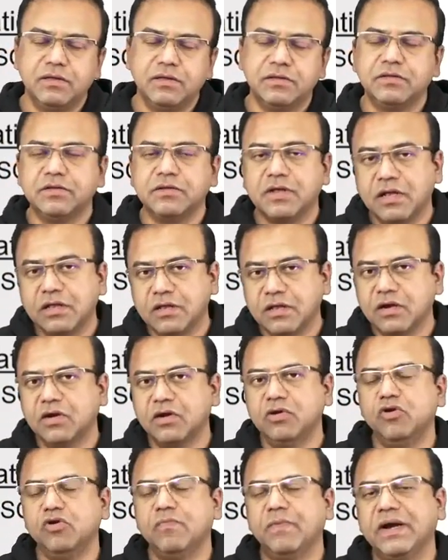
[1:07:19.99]
This is another
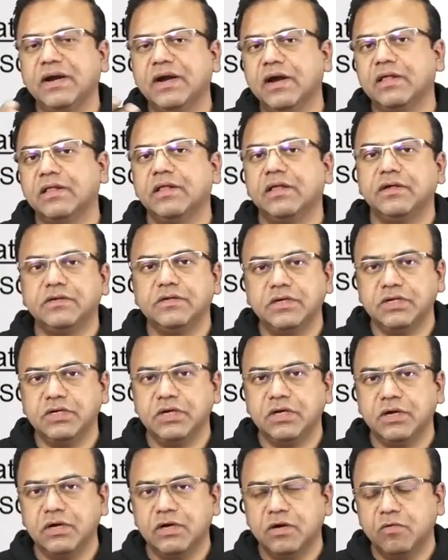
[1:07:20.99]
clue you might get in the
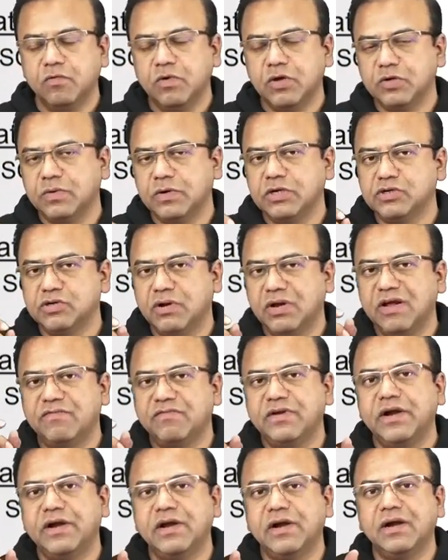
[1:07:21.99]
ECG which will show
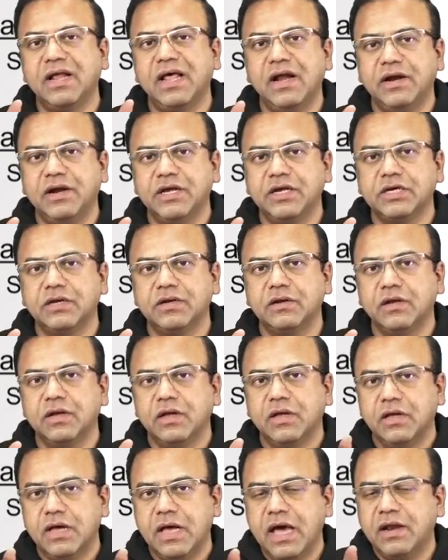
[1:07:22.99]
left atrial dilatation
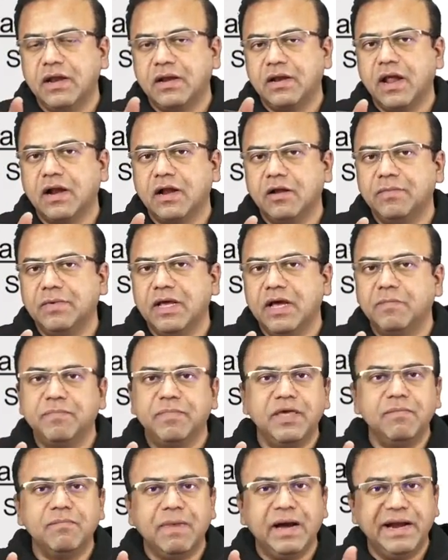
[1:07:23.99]
and that will be a
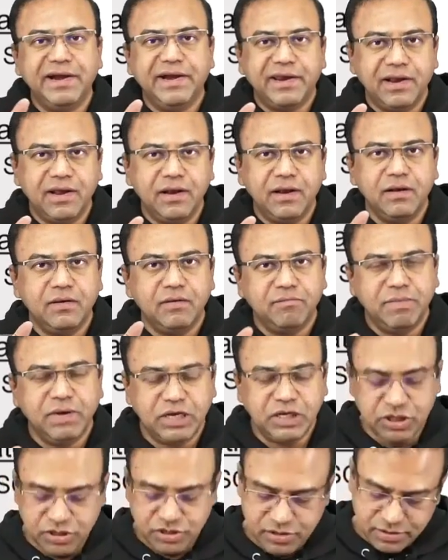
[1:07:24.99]
P mitrale
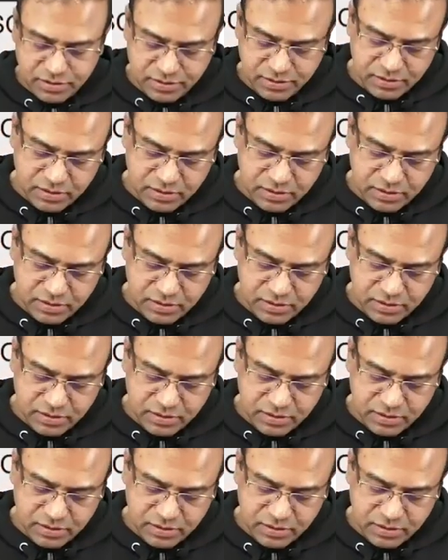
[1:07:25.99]
picture.